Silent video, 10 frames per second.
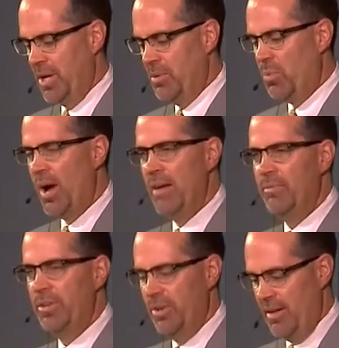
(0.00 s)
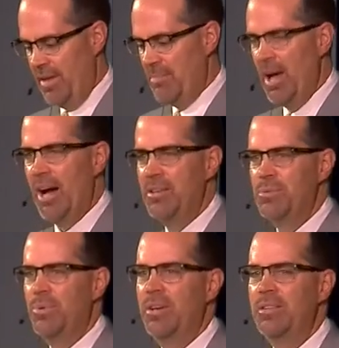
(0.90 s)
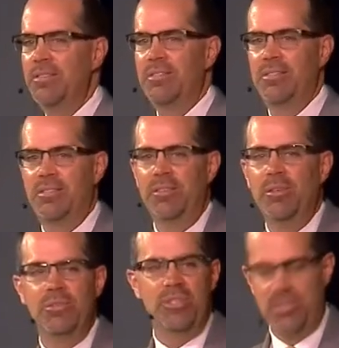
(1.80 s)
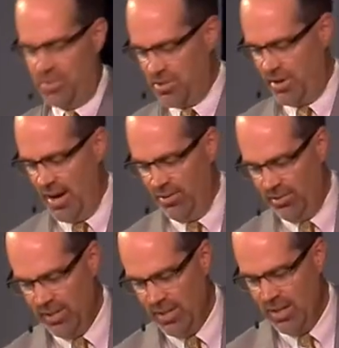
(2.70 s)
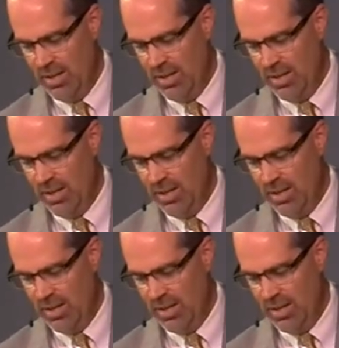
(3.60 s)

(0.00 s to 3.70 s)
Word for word: and, and wife when you have that. I just want to know Jesus Christ.